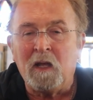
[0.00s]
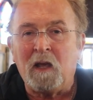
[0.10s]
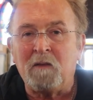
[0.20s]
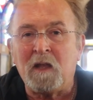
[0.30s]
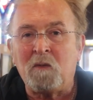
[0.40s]

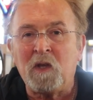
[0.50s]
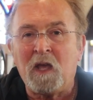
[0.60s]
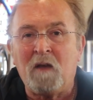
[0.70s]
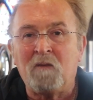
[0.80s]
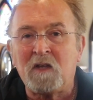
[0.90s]
And then we
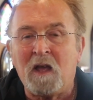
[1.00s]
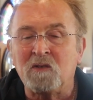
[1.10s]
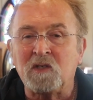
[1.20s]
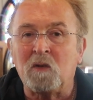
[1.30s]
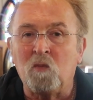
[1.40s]
have
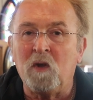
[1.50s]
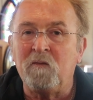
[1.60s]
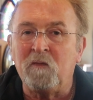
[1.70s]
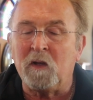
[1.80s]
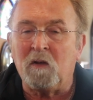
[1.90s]
towns like
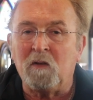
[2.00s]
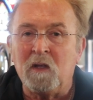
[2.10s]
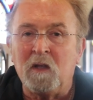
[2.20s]
Woodville